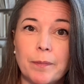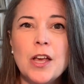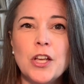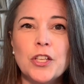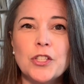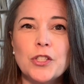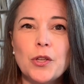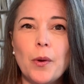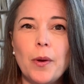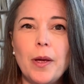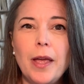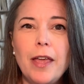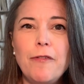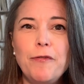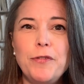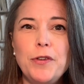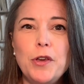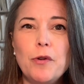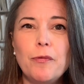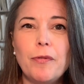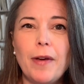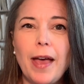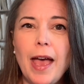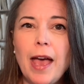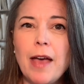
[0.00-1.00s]
So if
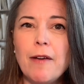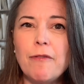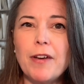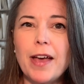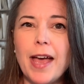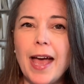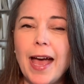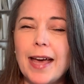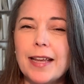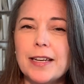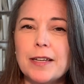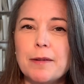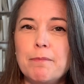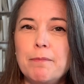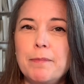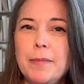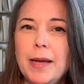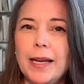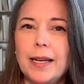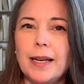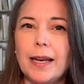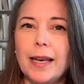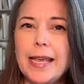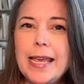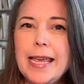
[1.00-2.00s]
you've ever had a
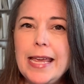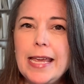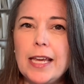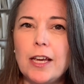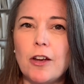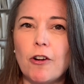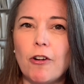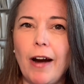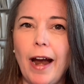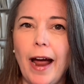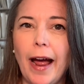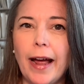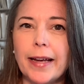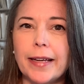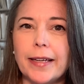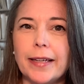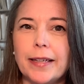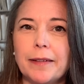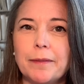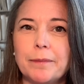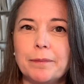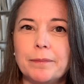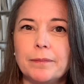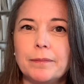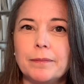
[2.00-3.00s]
middle E crack,
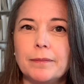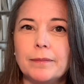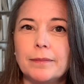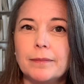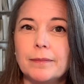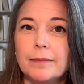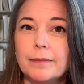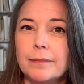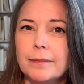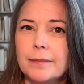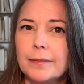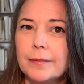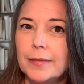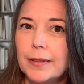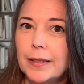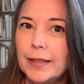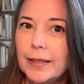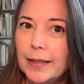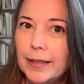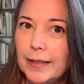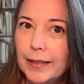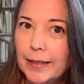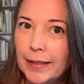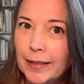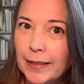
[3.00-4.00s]

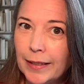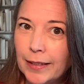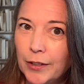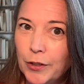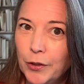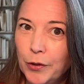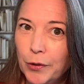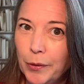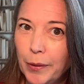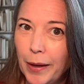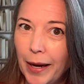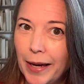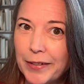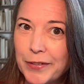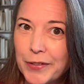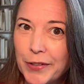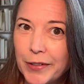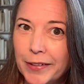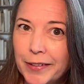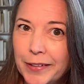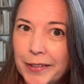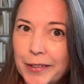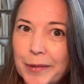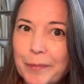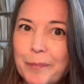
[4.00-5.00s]
and who
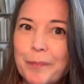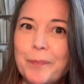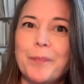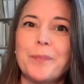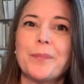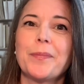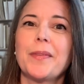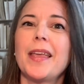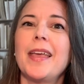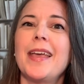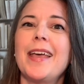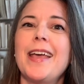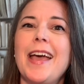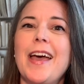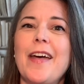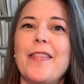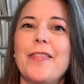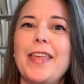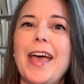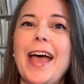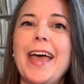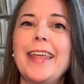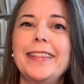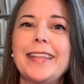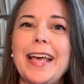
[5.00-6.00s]
hasn't,
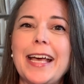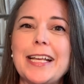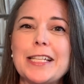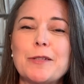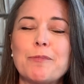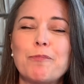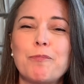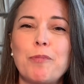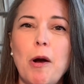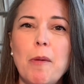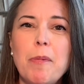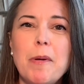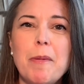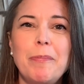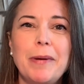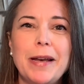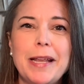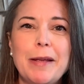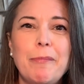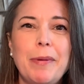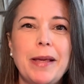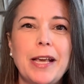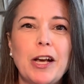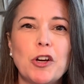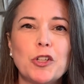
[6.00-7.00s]
then that's probably
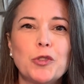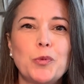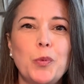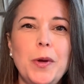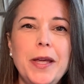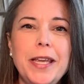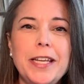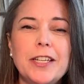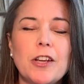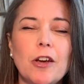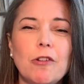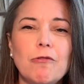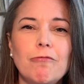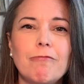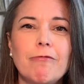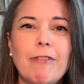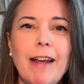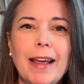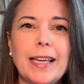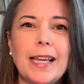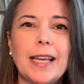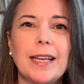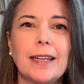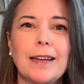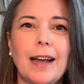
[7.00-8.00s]
because we don't
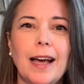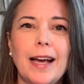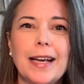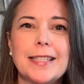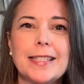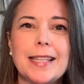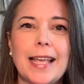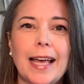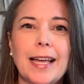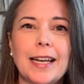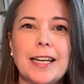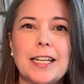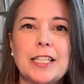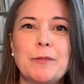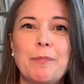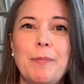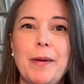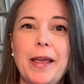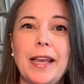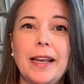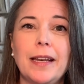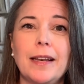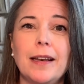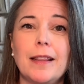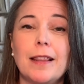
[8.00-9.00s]
recognise that as
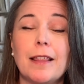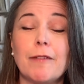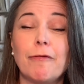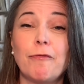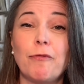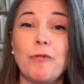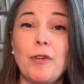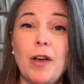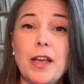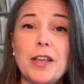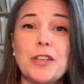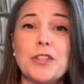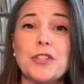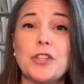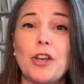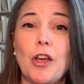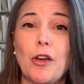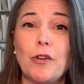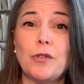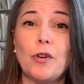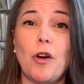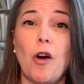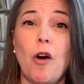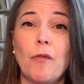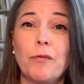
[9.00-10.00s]
being the first
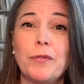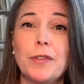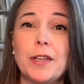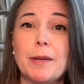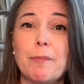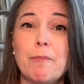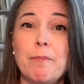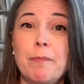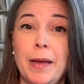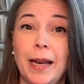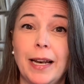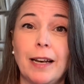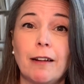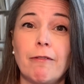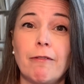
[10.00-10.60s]
note of the middle